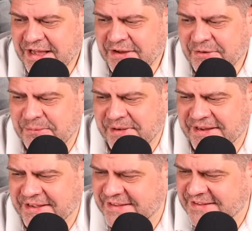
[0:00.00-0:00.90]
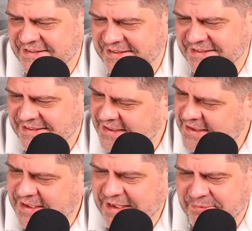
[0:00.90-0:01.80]
Oh my God.
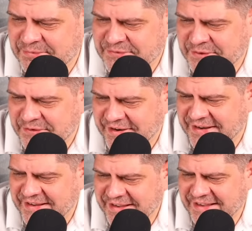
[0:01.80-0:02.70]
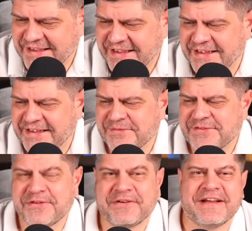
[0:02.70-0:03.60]
I'm sorry. I'm
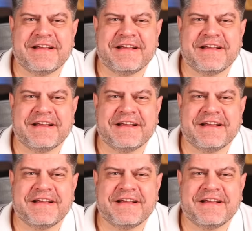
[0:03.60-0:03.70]
sorry.